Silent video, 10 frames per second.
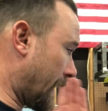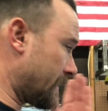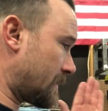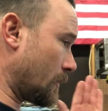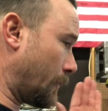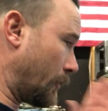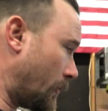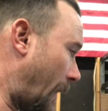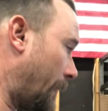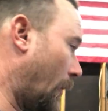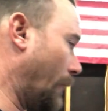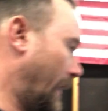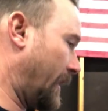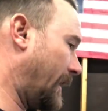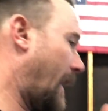I can still pull my
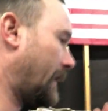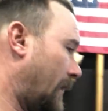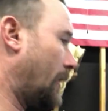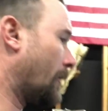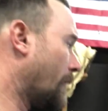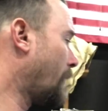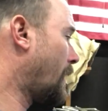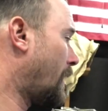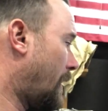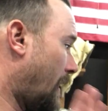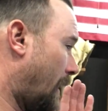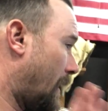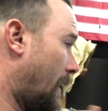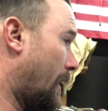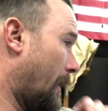boat in and out of here
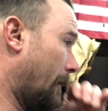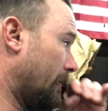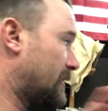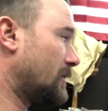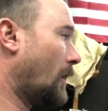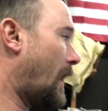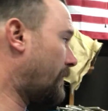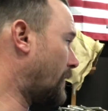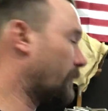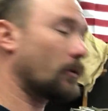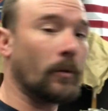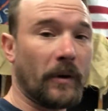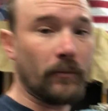and still have enough room.